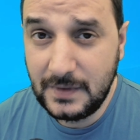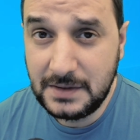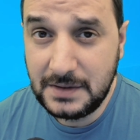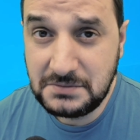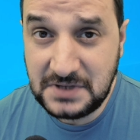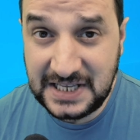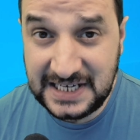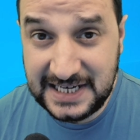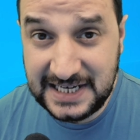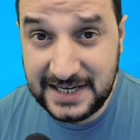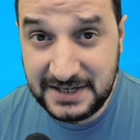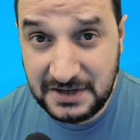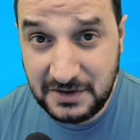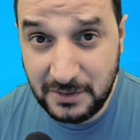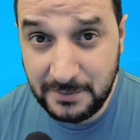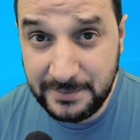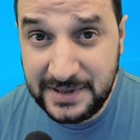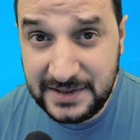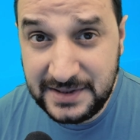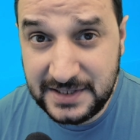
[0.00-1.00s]
Can I
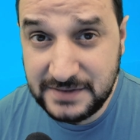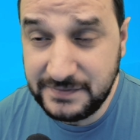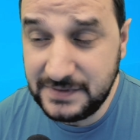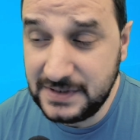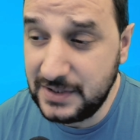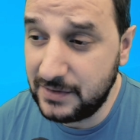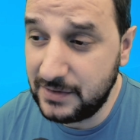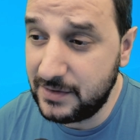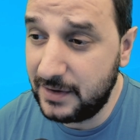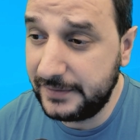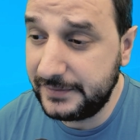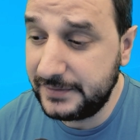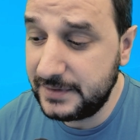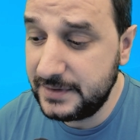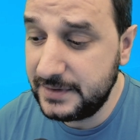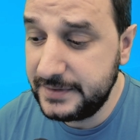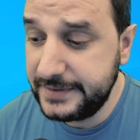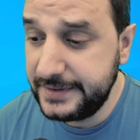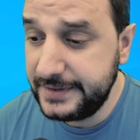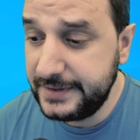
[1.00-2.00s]
recommend this video card?
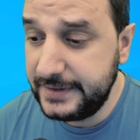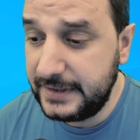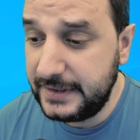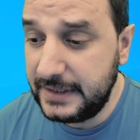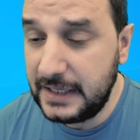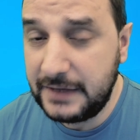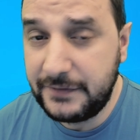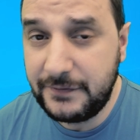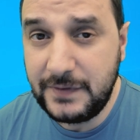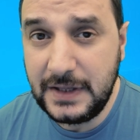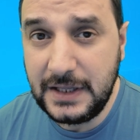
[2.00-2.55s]
If,